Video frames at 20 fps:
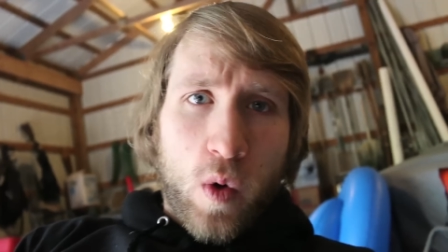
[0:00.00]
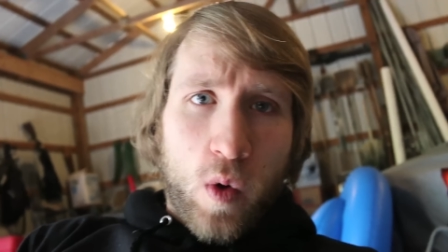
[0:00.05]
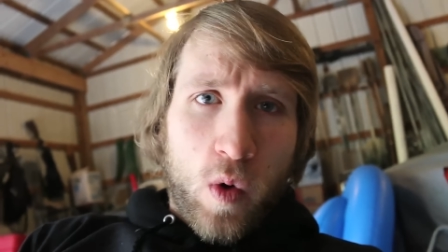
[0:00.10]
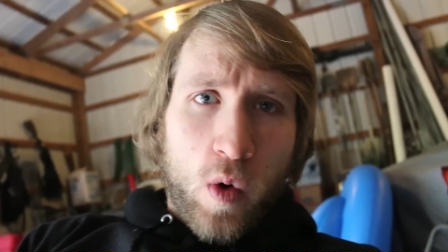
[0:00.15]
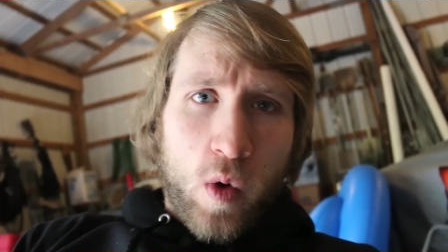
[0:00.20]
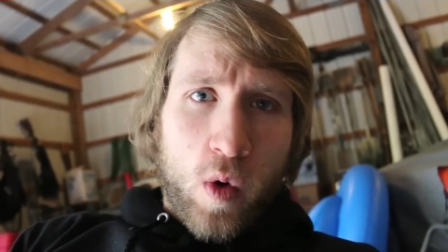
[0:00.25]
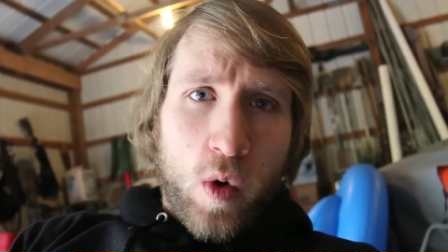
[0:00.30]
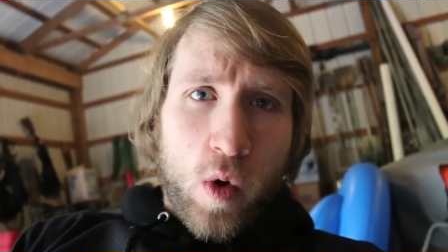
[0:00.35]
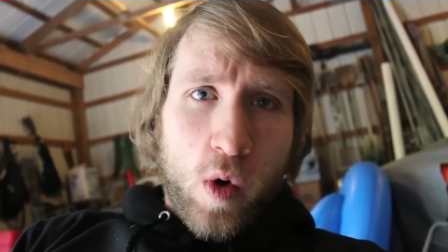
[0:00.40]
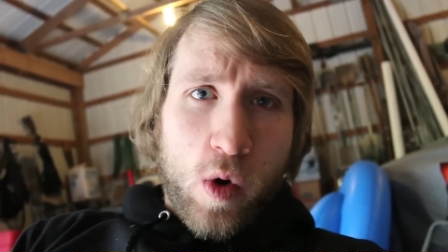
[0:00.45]

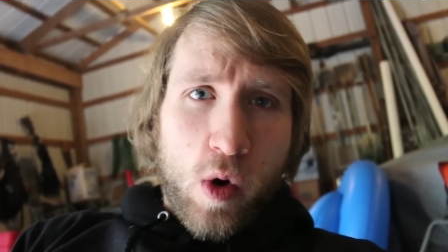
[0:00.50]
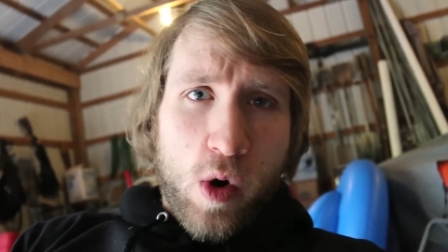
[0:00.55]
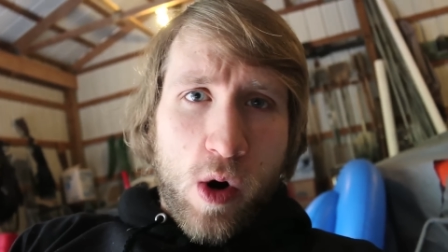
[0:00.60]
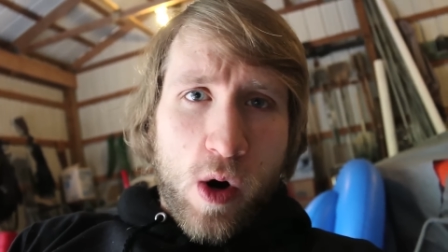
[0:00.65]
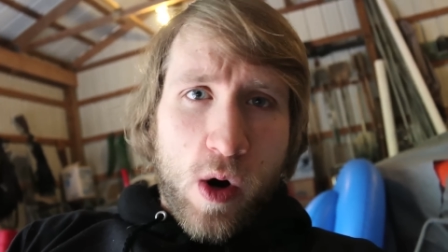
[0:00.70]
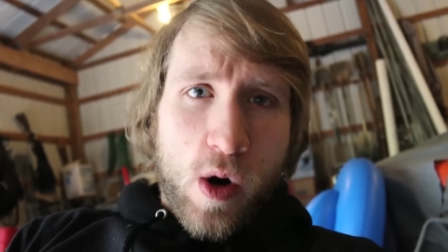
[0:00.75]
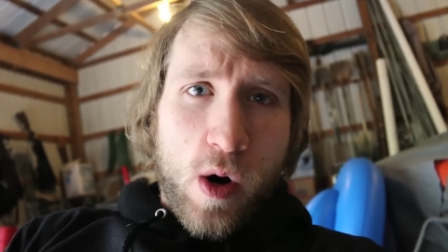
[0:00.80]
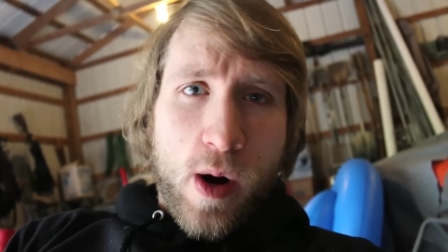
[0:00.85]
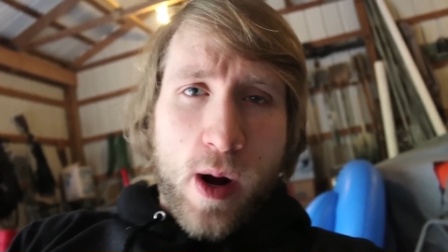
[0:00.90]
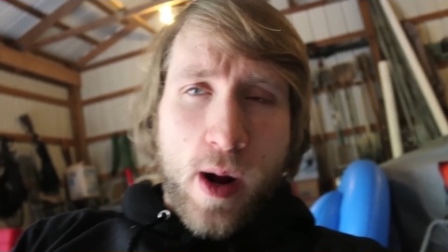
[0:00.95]
Ooh,
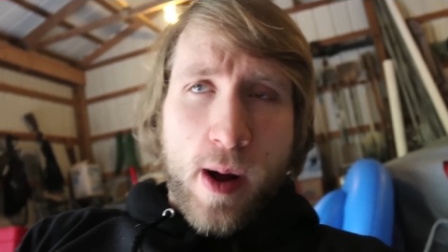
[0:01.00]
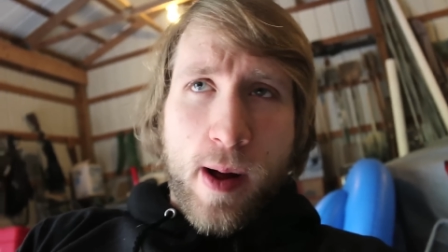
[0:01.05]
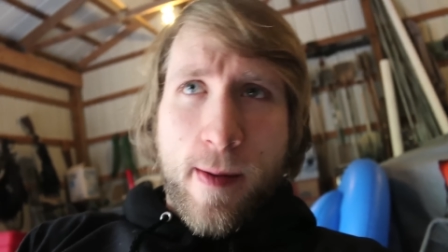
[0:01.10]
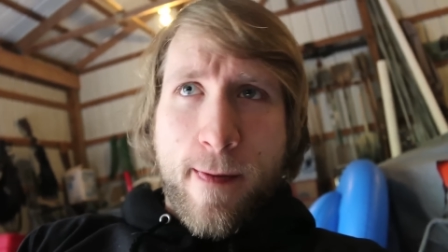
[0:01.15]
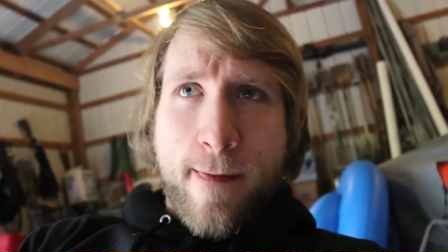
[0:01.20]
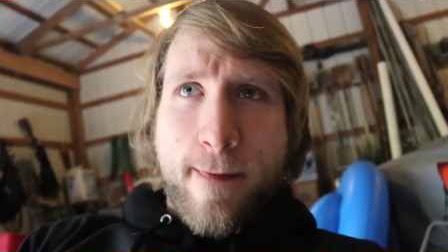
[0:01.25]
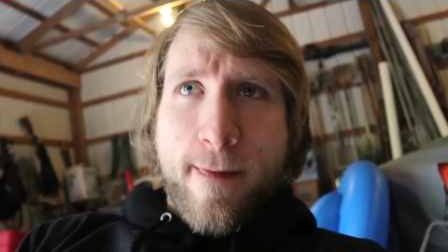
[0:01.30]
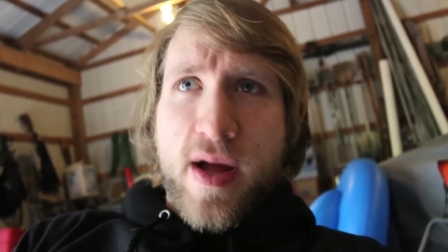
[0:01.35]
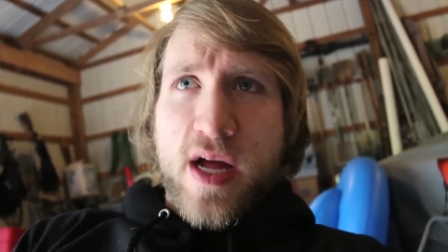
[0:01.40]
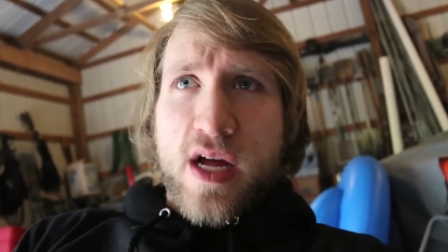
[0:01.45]

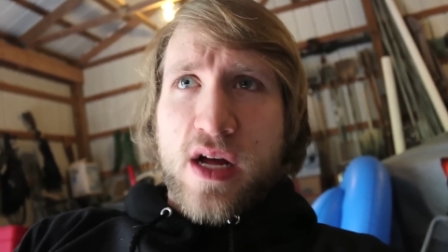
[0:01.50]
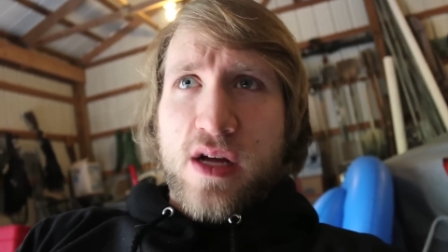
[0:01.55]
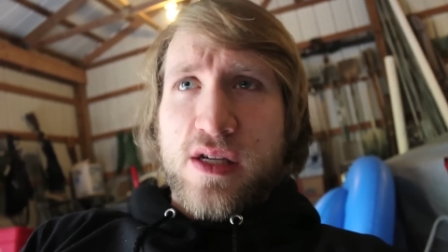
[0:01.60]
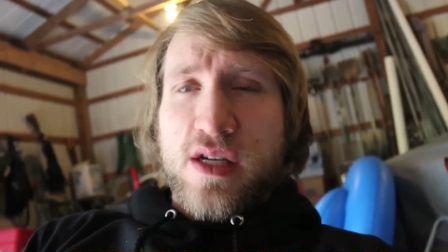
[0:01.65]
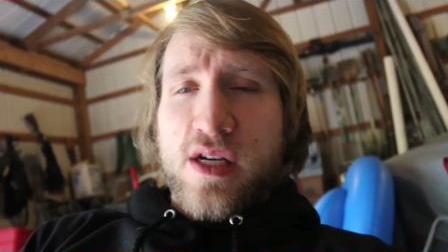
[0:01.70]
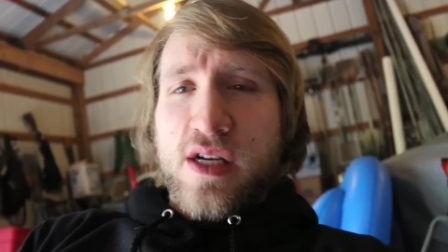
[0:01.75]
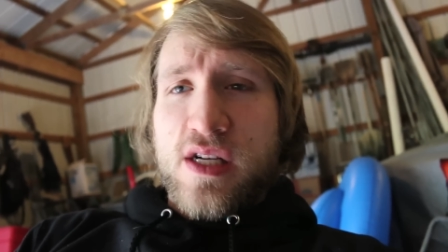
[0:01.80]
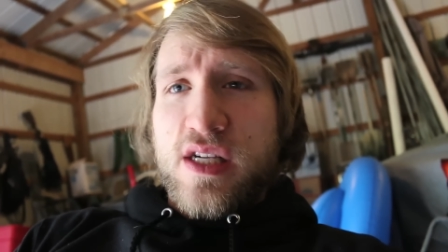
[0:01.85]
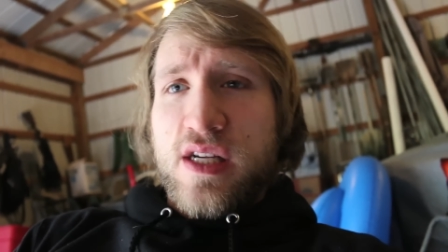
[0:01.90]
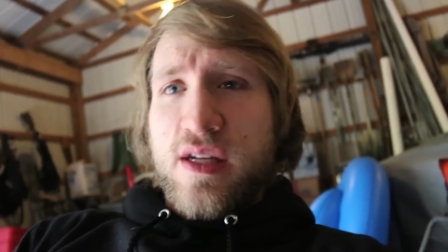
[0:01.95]
pills
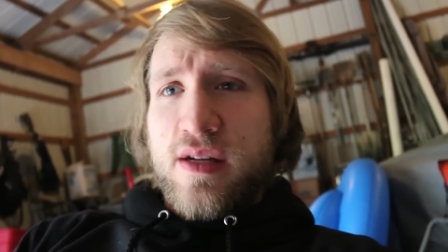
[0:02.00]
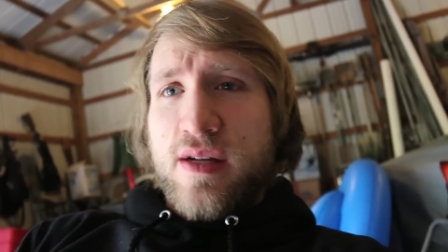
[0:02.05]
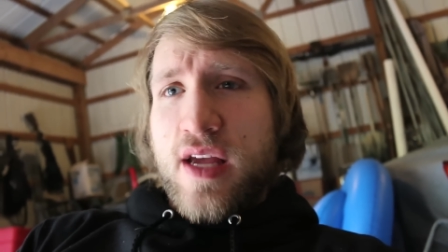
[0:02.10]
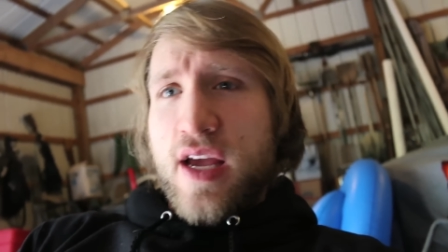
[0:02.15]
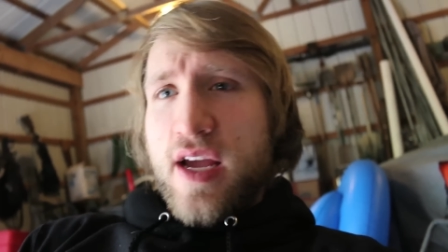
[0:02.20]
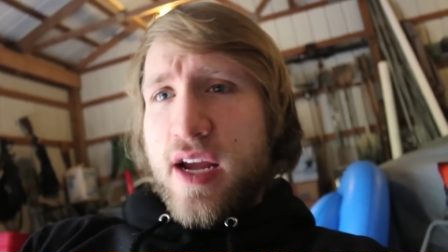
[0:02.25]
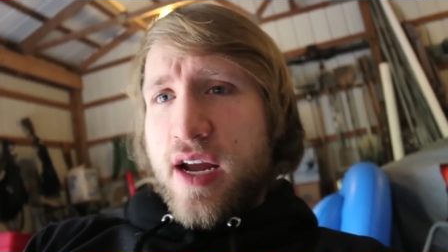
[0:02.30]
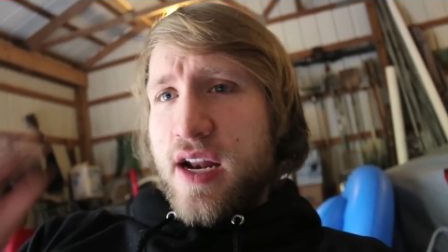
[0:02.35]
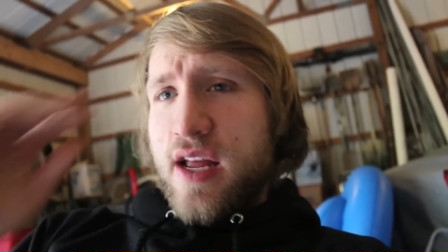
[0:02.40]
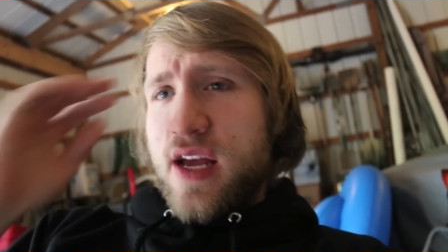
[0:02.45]
is
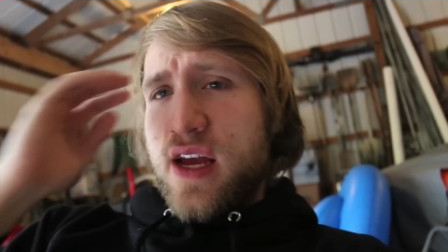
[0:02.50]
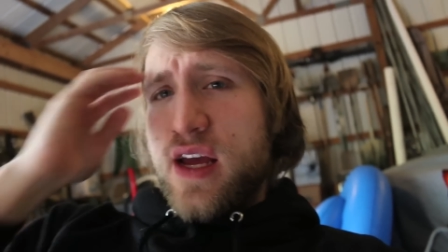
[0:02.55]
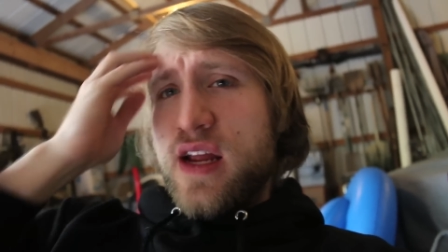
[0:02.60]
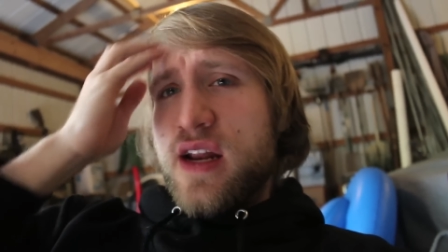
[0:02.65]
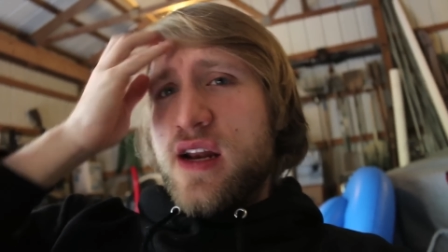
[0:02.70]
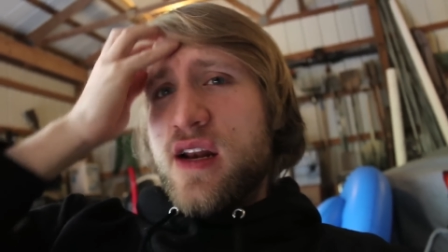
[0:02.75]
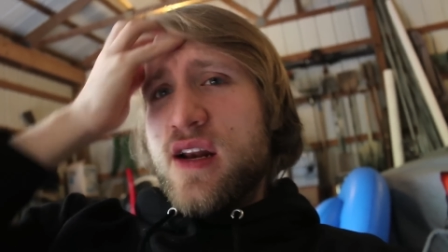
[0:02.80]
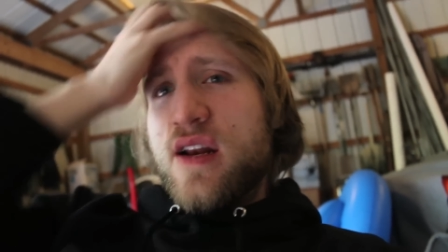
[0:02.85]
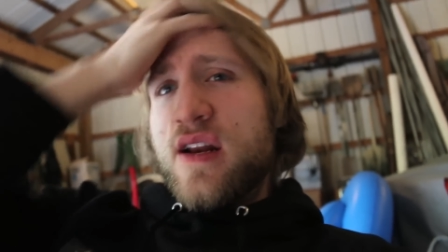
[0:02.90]
kicking in.